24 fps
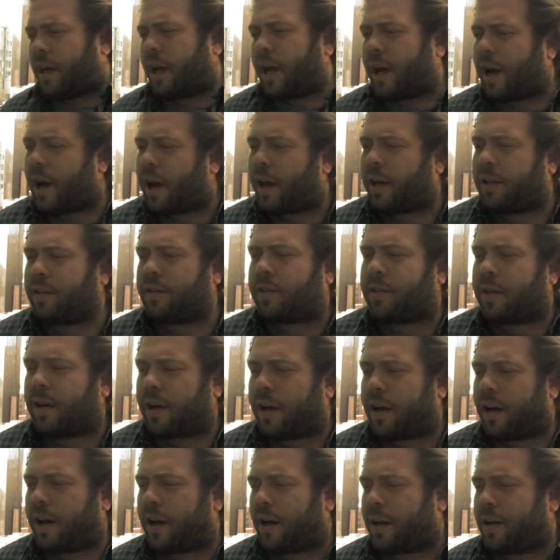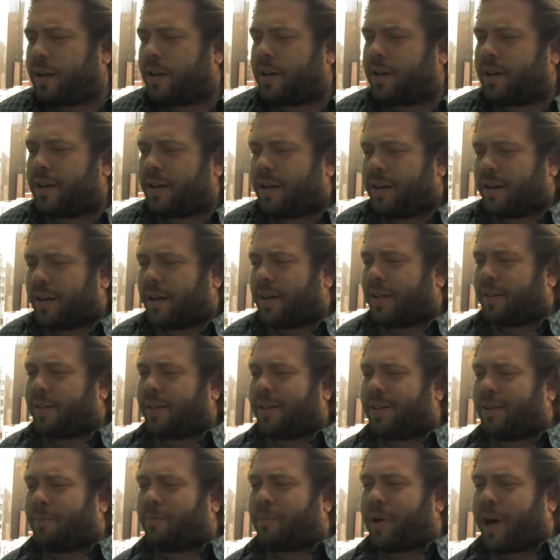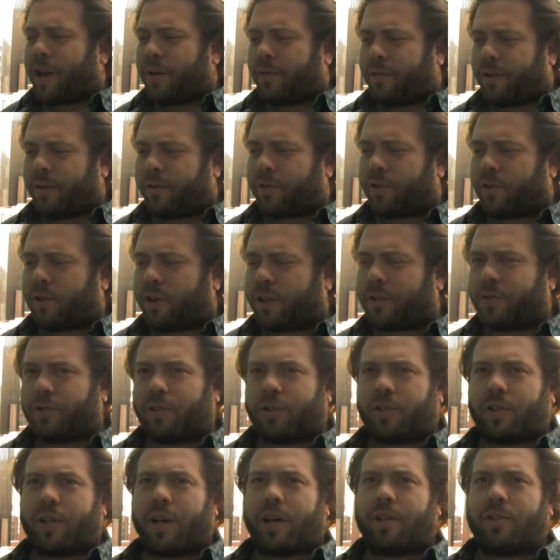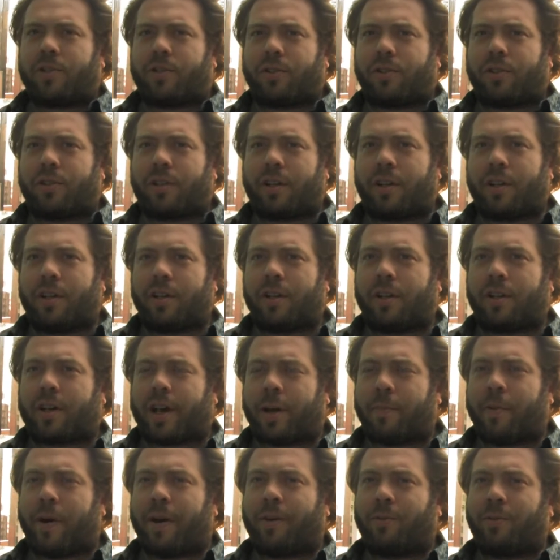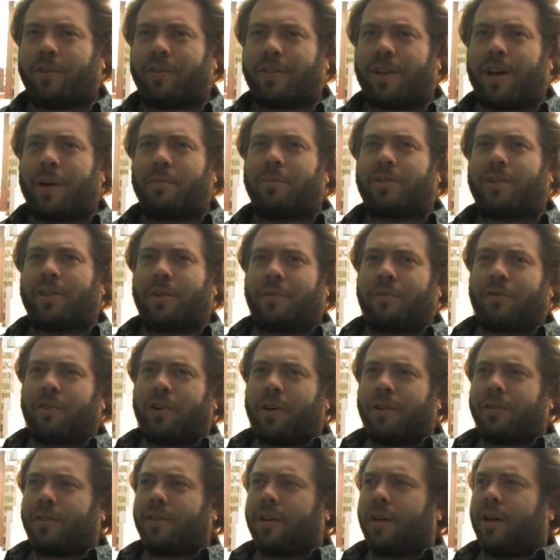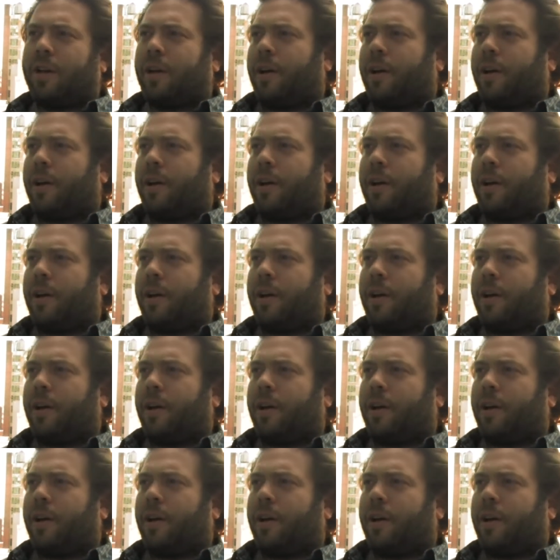and he did a benefit for us for Stage 13. He came out and was an MC for us,